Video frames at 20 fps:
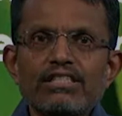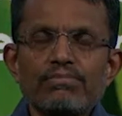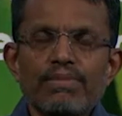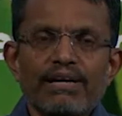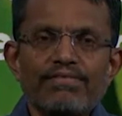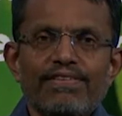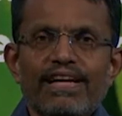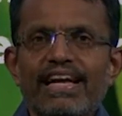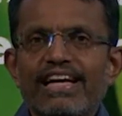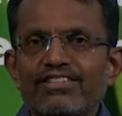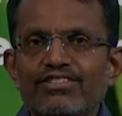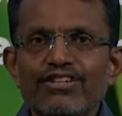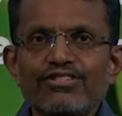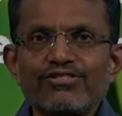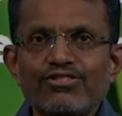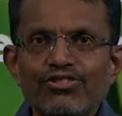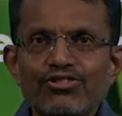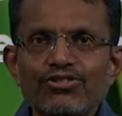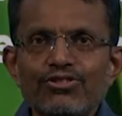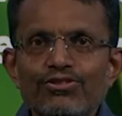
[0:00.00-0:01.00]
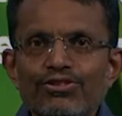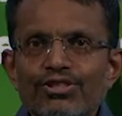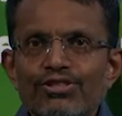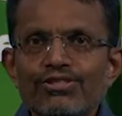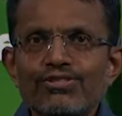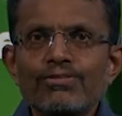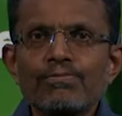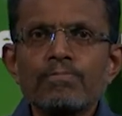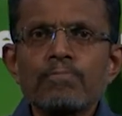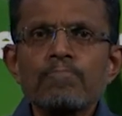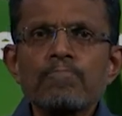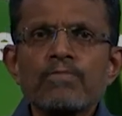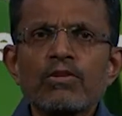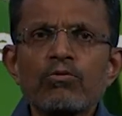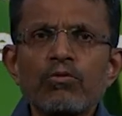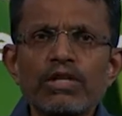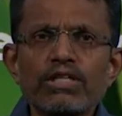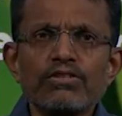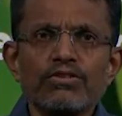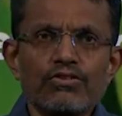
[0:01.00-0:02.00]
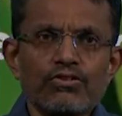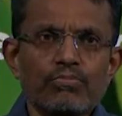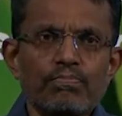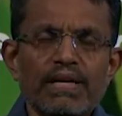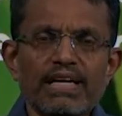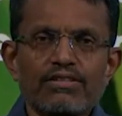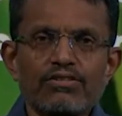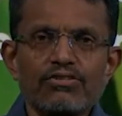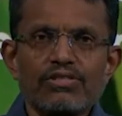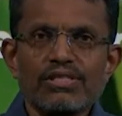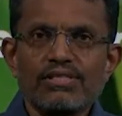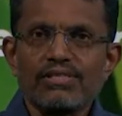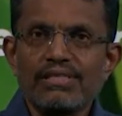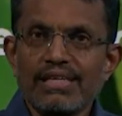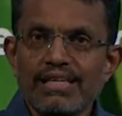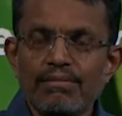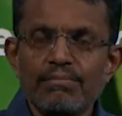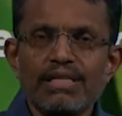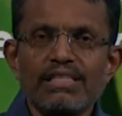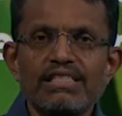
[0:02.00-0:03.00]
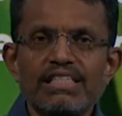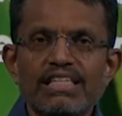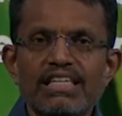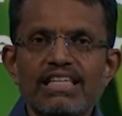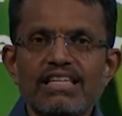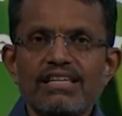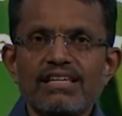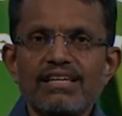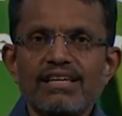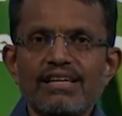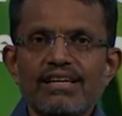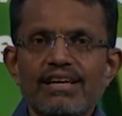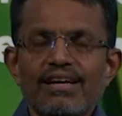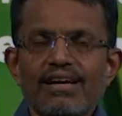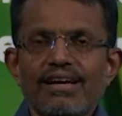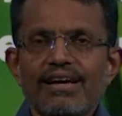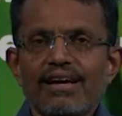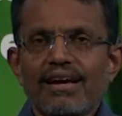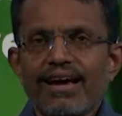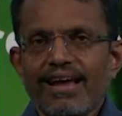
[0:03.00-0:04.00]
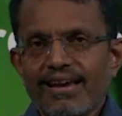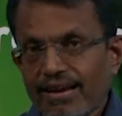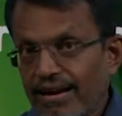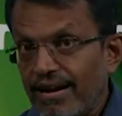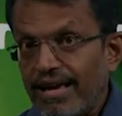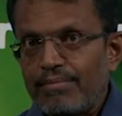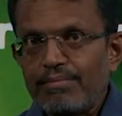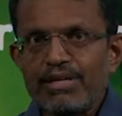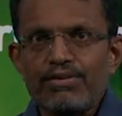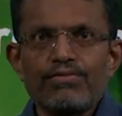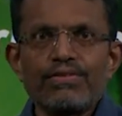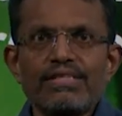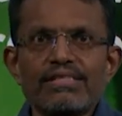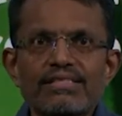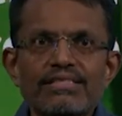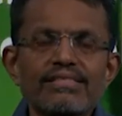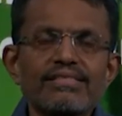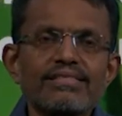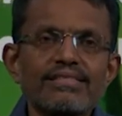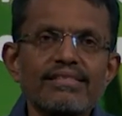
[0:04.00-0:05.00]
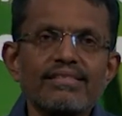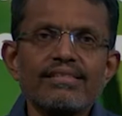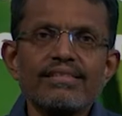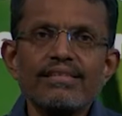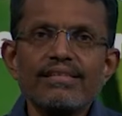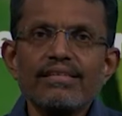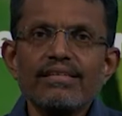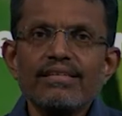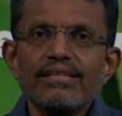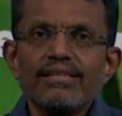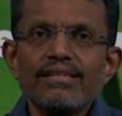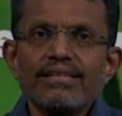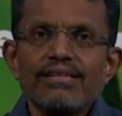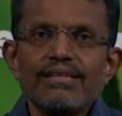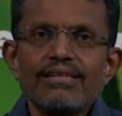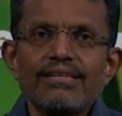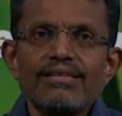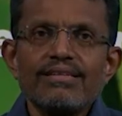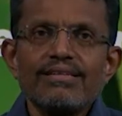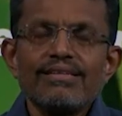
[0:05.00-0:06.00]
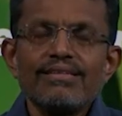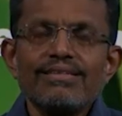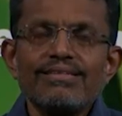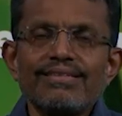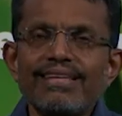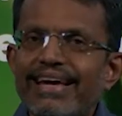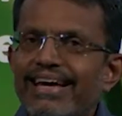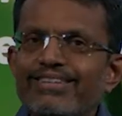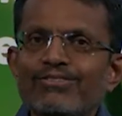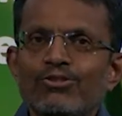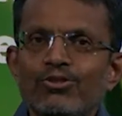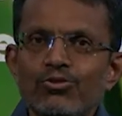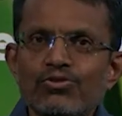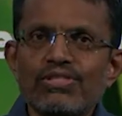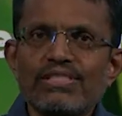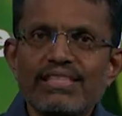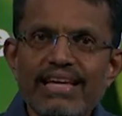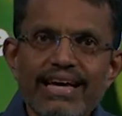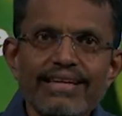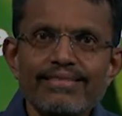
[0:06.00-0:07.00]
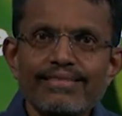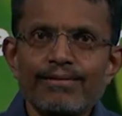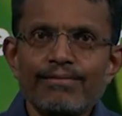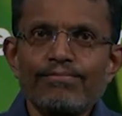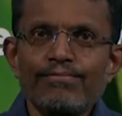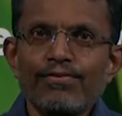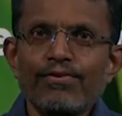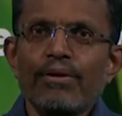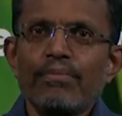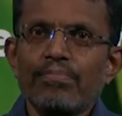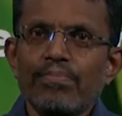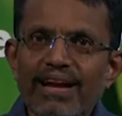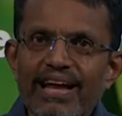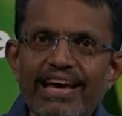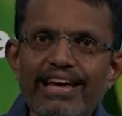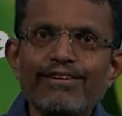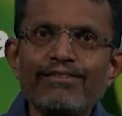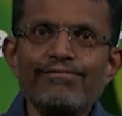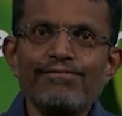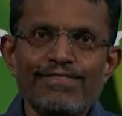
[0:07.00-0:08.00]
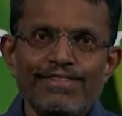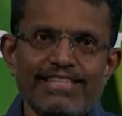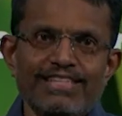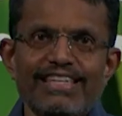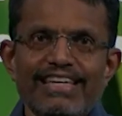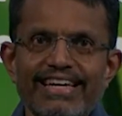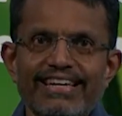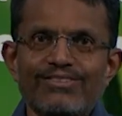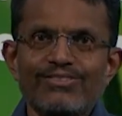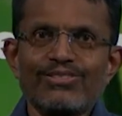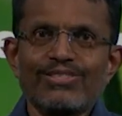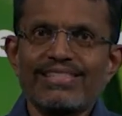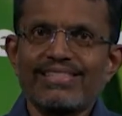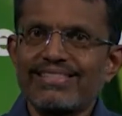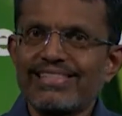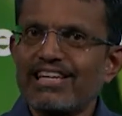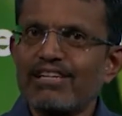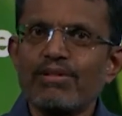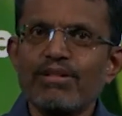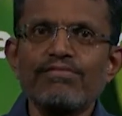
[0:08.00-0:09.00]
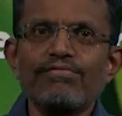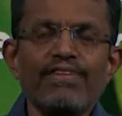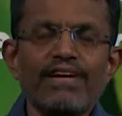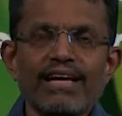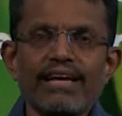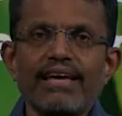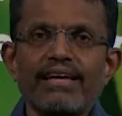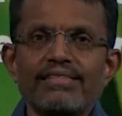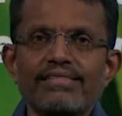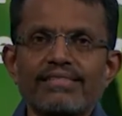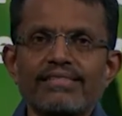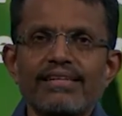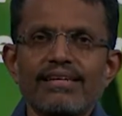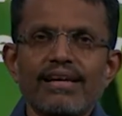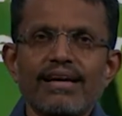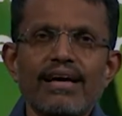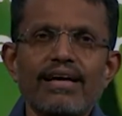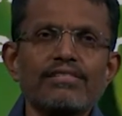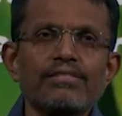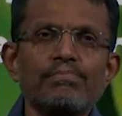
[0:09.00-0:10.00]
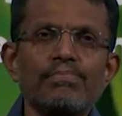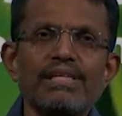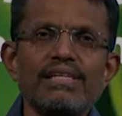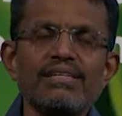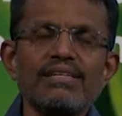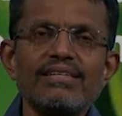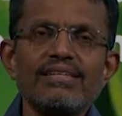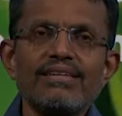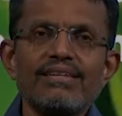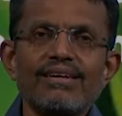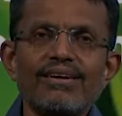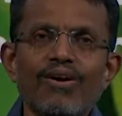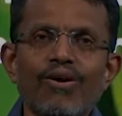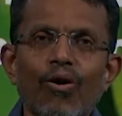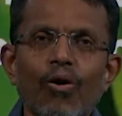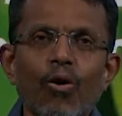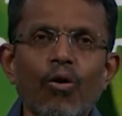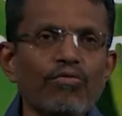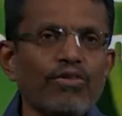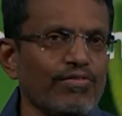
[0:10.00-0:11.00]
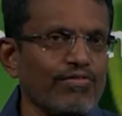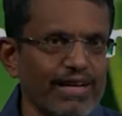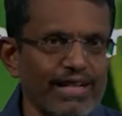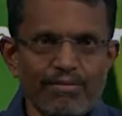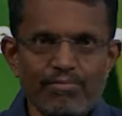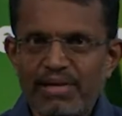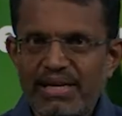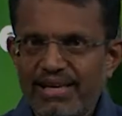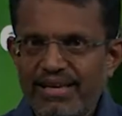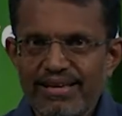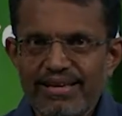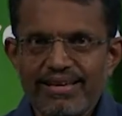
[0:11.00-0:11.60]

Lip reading: by financial institutions with respect to sustainability and climate risks. The enthusiasm for applying FinTech to sustainable finance has been overwhelming.